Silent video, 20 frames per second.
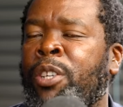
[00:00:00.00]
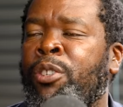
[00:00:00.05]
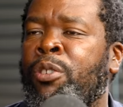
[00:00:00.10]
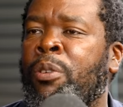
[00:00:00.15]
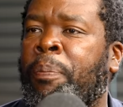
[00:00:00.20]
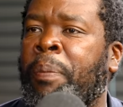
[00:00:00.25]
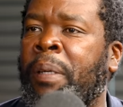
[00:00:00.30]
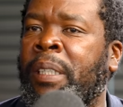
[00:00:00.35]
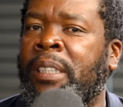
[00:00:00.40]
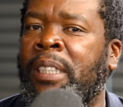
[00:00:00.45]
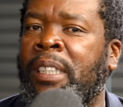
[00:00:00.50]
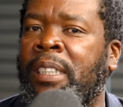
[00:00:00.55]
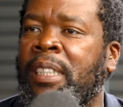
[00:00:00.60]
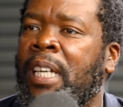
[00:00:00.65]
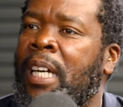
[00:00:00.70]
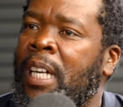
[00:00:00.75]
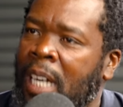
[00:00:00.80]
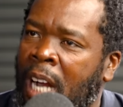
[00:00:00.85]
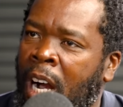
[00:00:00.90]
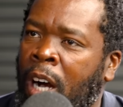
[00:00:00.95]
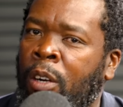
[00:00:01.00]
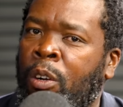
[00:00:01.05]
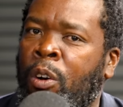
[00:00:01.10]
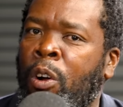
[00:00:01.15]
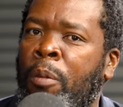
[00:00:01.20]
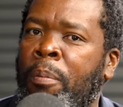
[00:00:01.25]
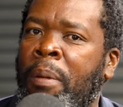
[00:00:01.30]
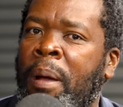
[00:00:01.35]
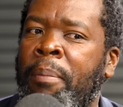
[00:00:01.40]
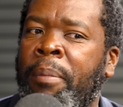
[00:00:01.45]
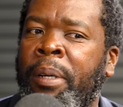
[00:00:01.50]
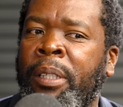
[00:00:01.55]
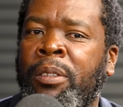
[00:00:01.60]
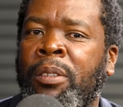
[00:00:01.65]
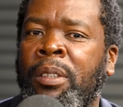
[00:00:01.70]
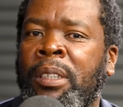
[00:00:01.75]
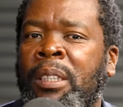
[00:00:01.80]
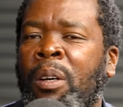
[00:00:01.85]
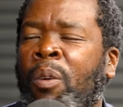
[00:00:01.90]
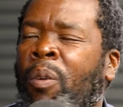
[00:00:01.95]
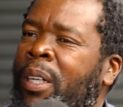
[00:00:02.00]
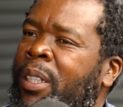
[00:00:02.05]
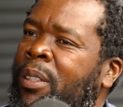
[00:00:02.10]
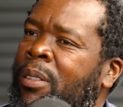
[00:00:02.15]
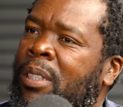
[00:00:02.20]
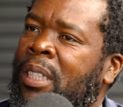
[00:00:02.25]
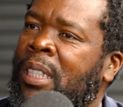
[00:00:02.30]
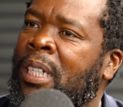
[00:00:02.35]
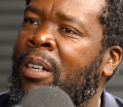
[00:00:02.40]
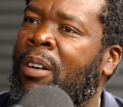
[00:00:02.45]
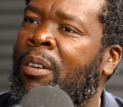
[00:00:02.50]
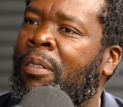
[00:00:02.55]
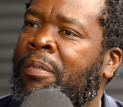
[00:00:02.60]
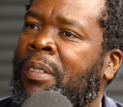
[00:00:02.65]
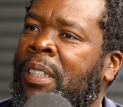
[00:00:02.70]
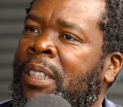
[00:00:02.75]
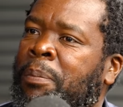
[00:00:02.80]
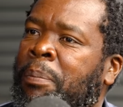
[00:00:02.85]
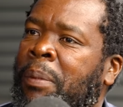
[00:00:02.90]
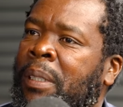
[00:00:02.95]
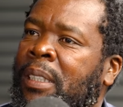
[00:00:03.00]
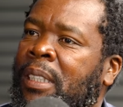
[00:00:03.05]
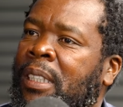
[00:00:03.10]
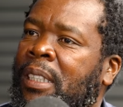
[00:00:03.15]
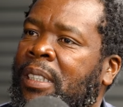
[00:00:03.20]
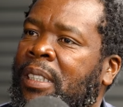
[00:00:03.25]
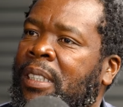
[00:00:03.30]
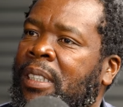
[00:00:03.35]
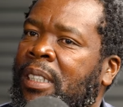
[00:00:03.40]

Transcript: a new business, I'll call my mentor and say, what do you think of this business?